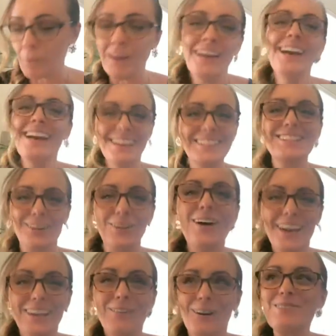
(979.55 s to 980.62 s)
But so
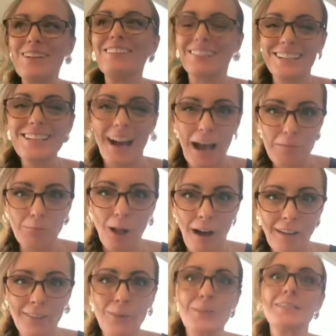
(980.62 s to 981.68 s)
you want to be able to time
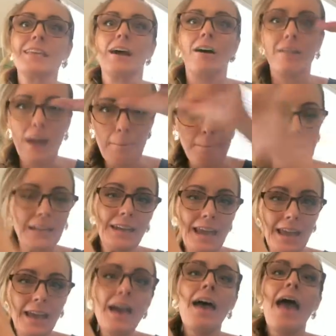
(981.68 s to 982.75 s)
block though and say, all right,
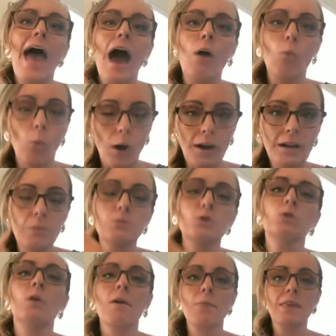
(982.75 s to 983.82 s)
Monday at 1, I'm
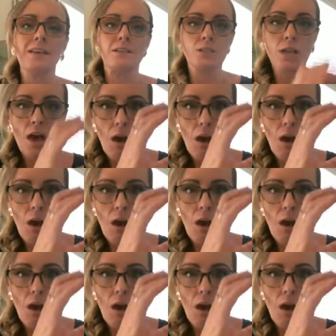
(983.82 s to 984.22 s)
doing this.